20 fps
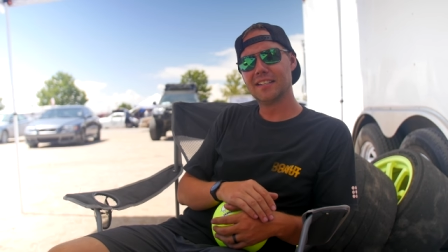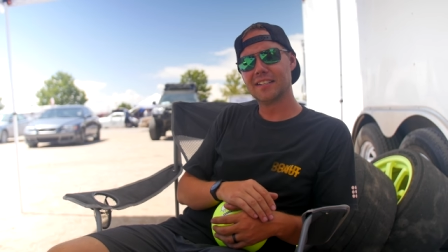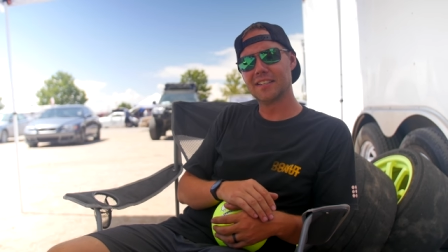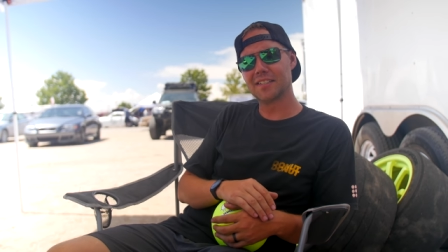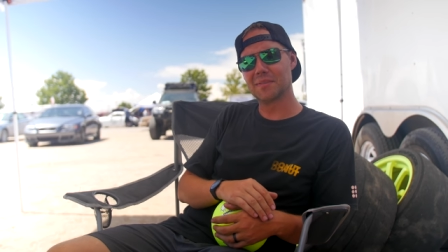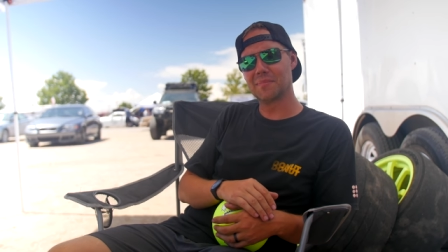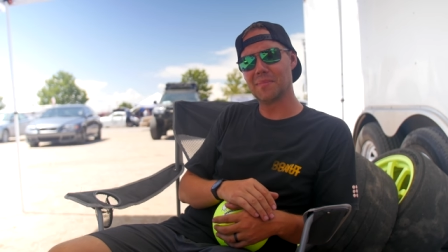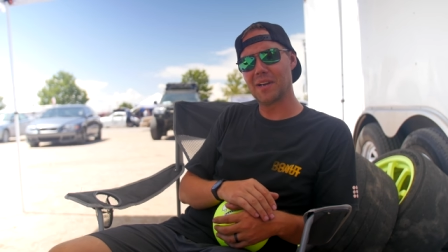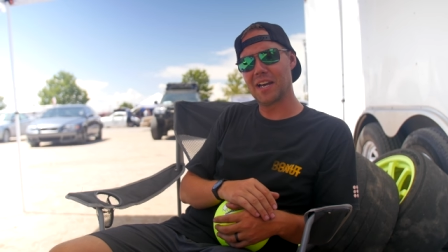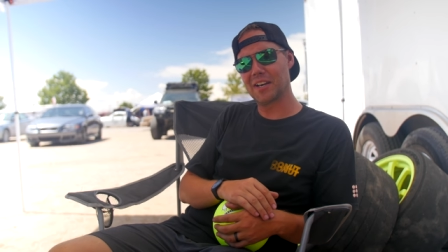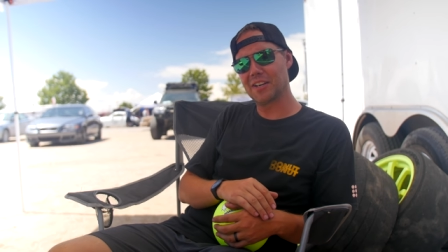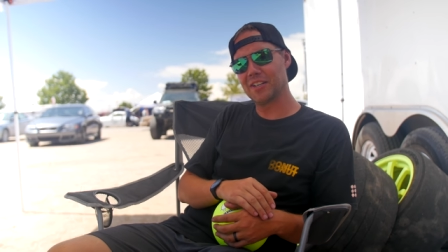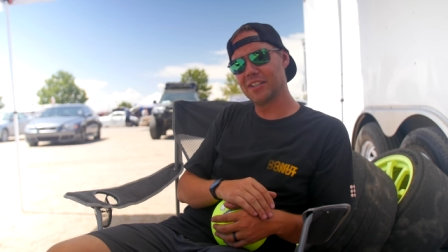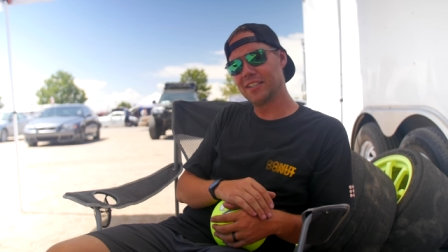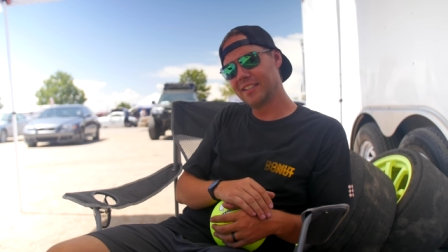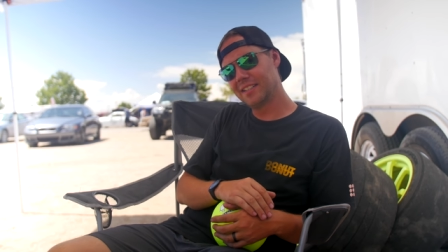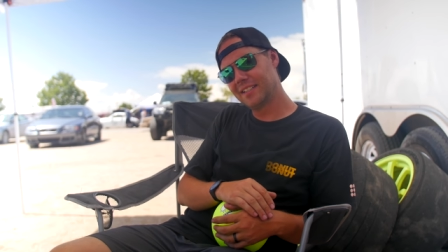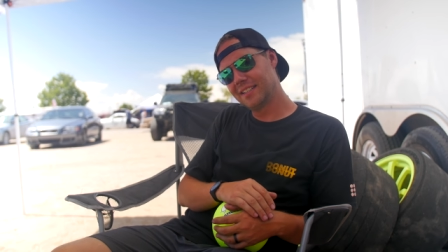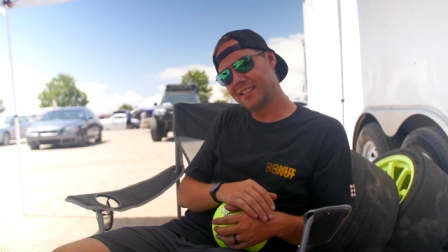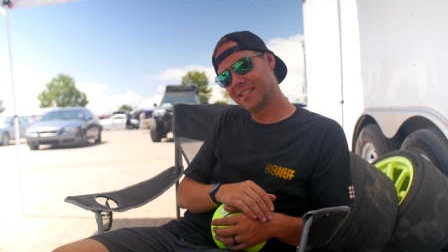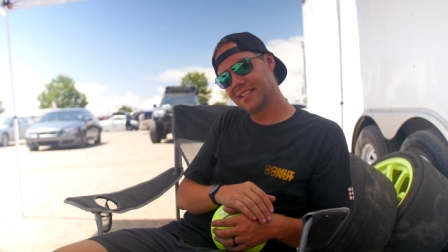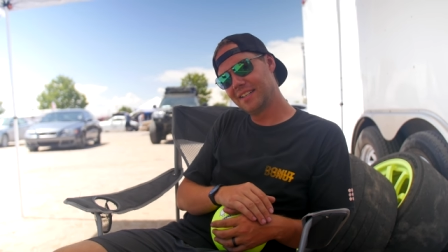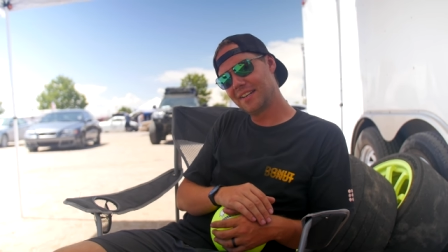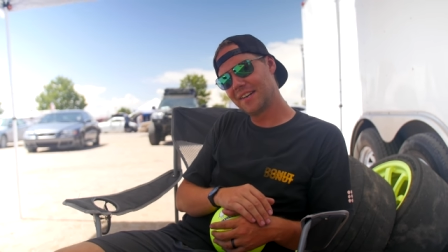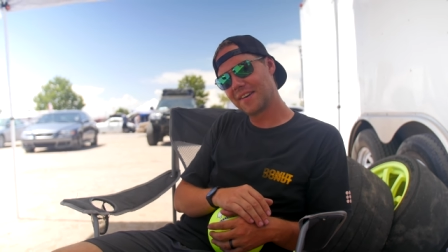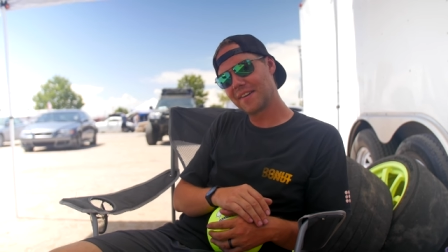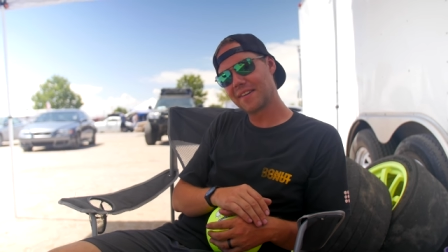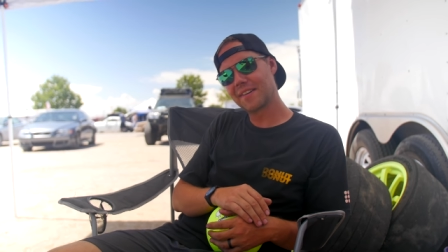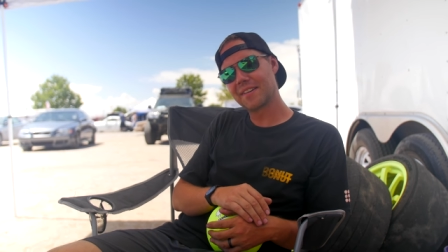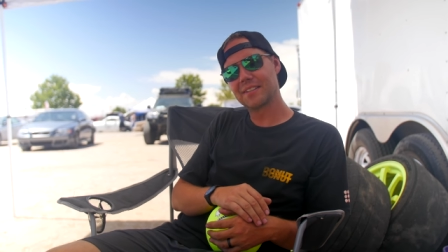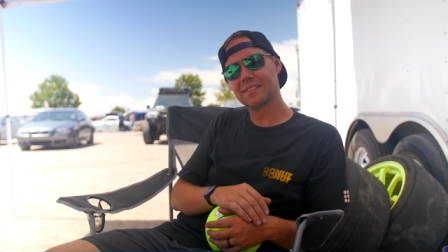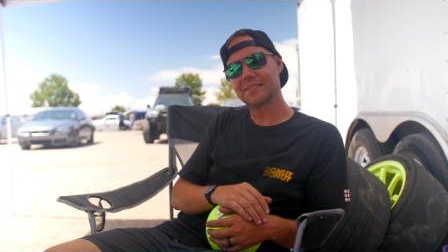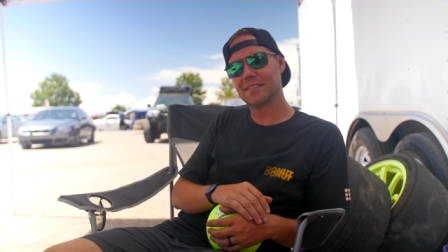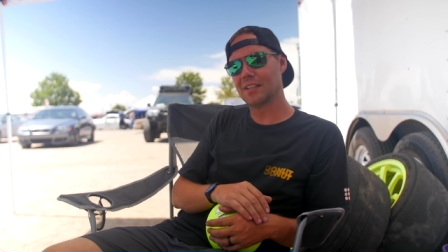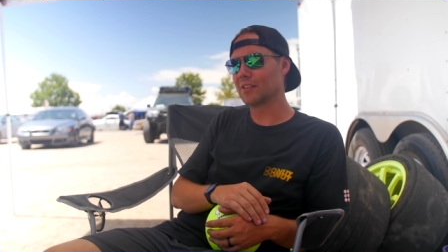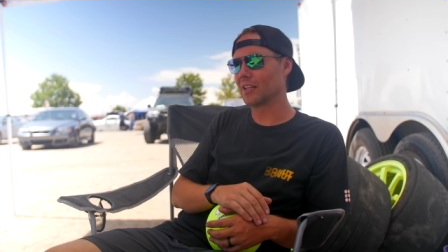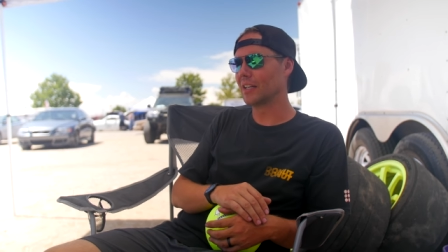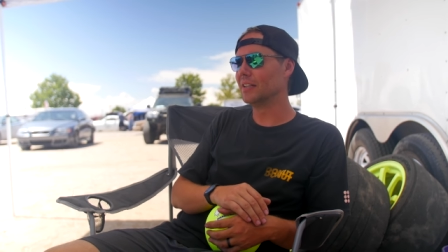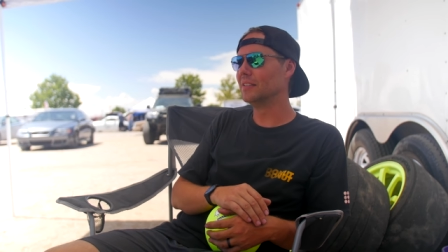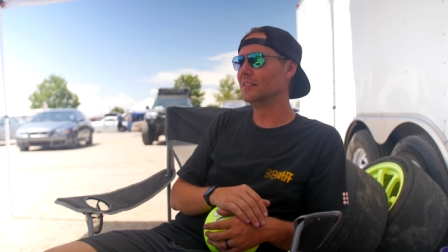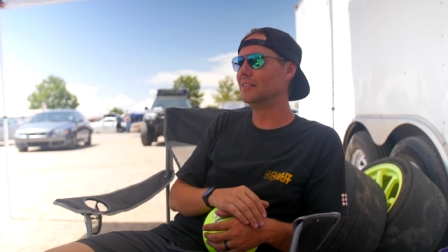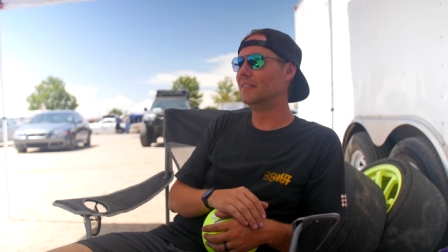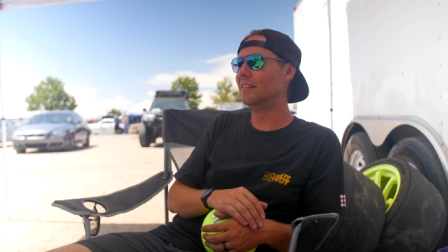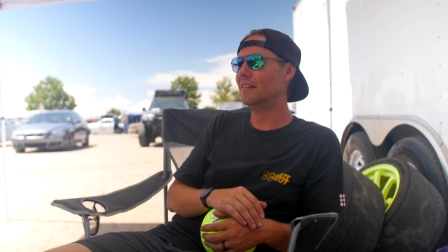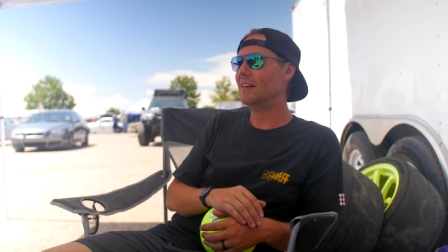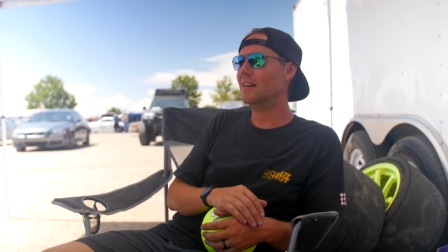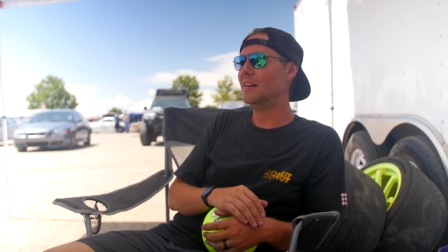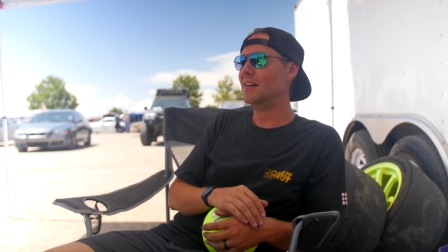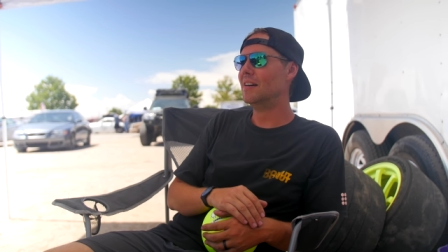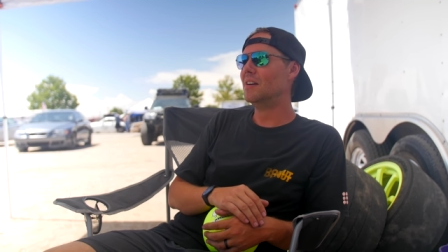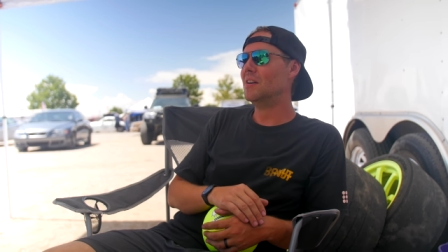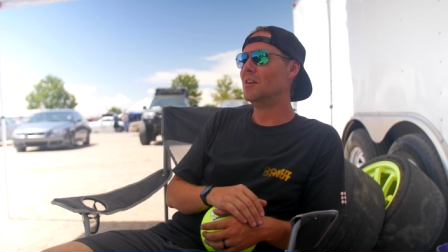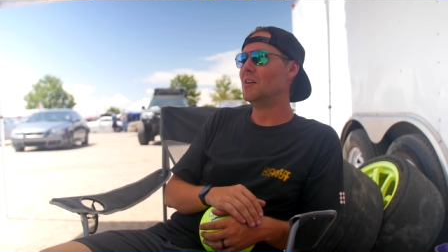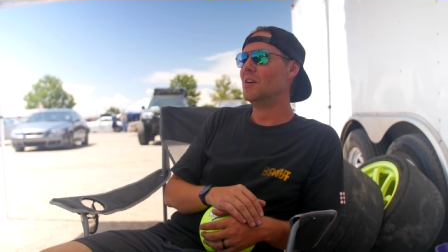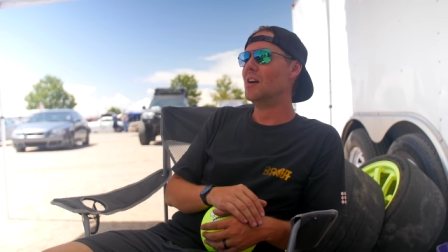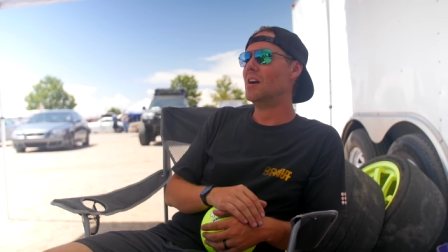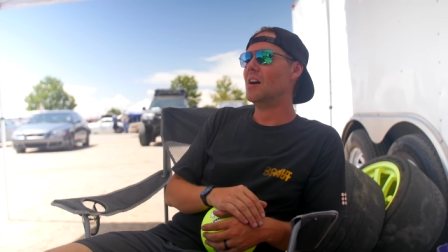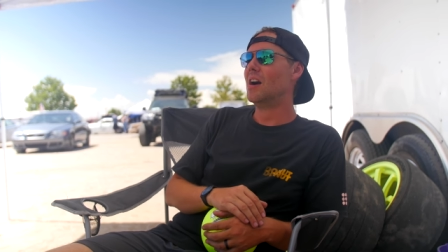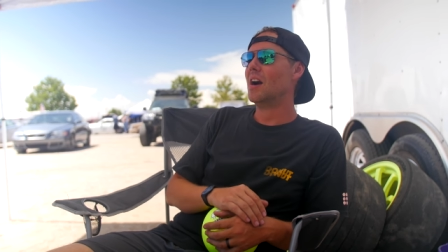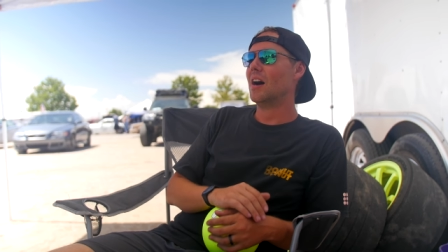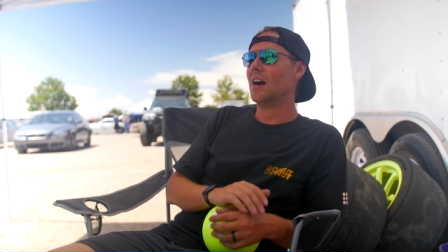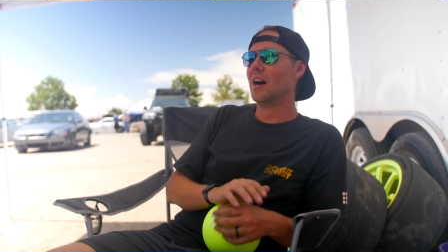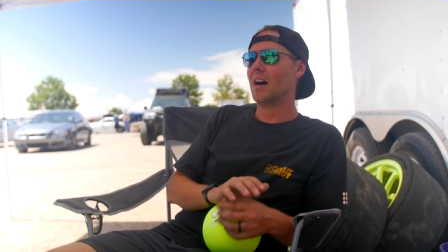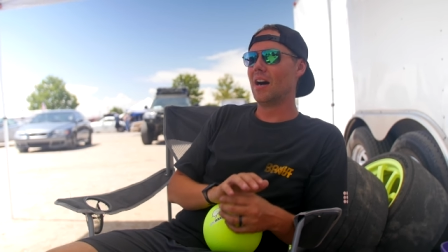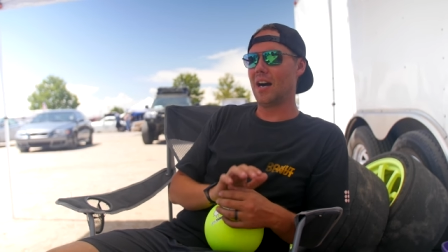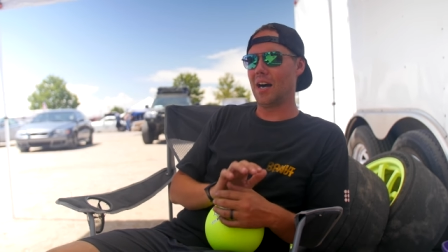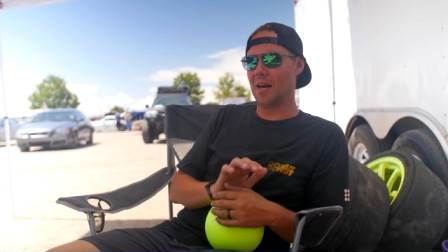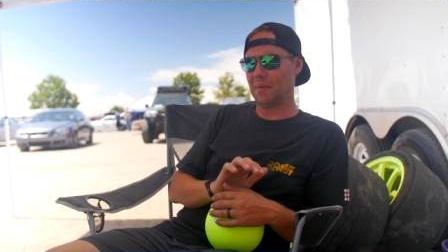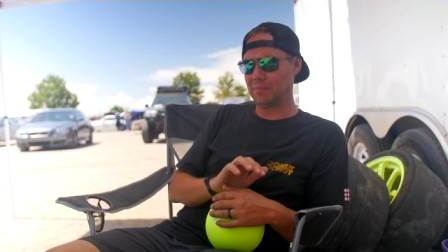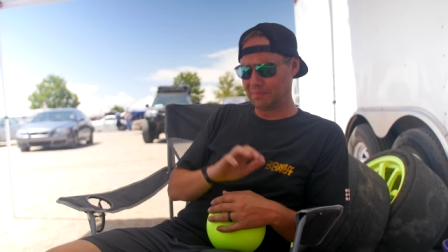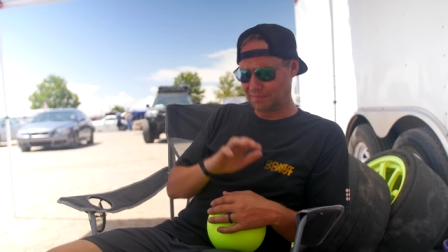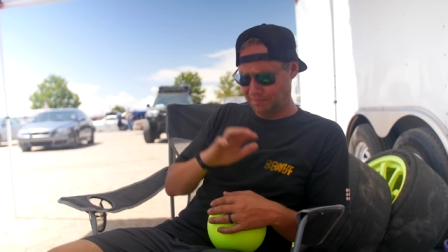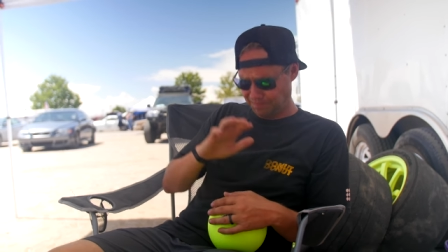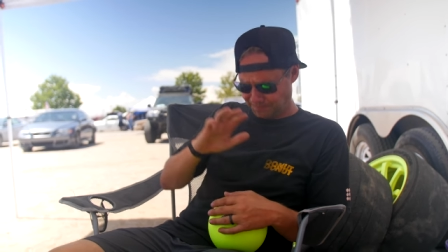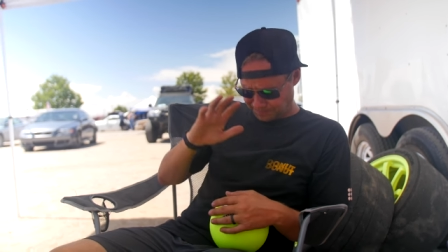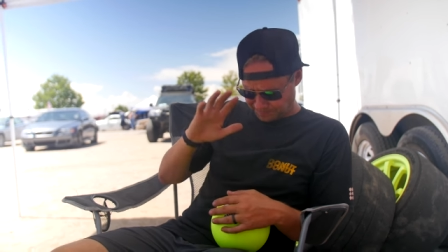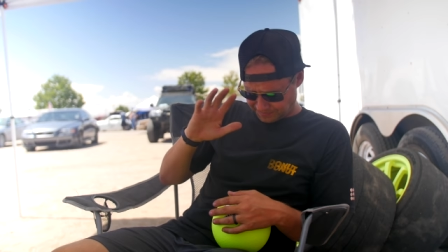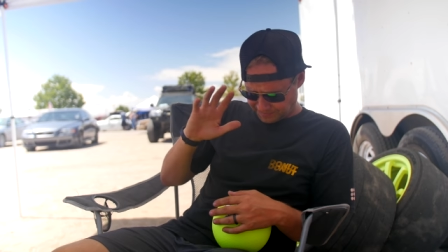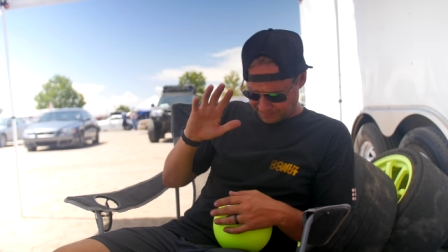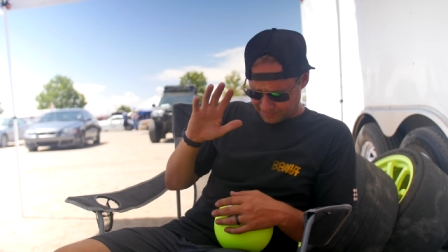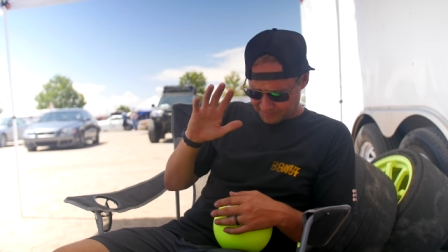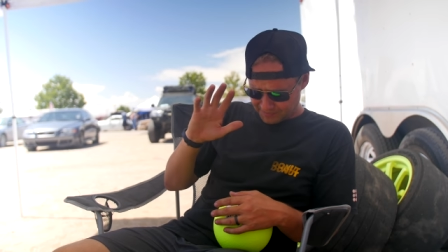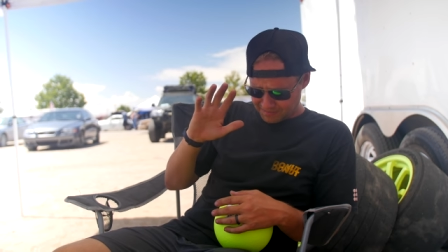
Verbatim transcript: Does it matter? No, no, we don't care. Okay. Um,